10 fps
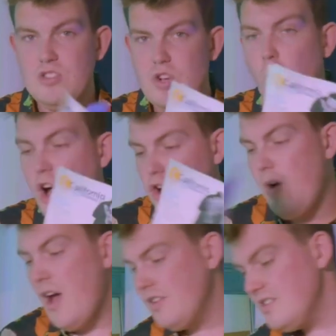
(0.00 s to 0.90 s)
to walk
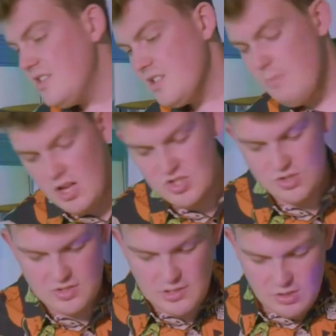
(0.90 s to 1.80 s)
around as this
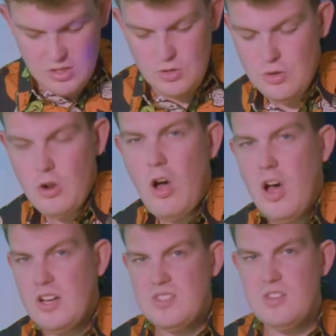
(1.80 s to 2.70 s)
monster is something you could
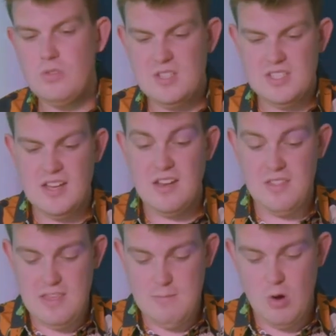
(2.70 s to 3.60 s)
honestly only see at a
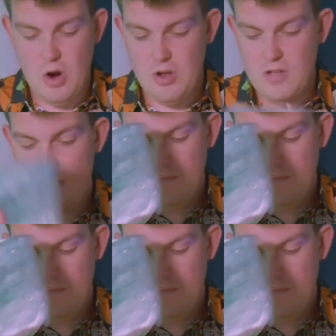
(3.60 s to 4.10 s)
theme park.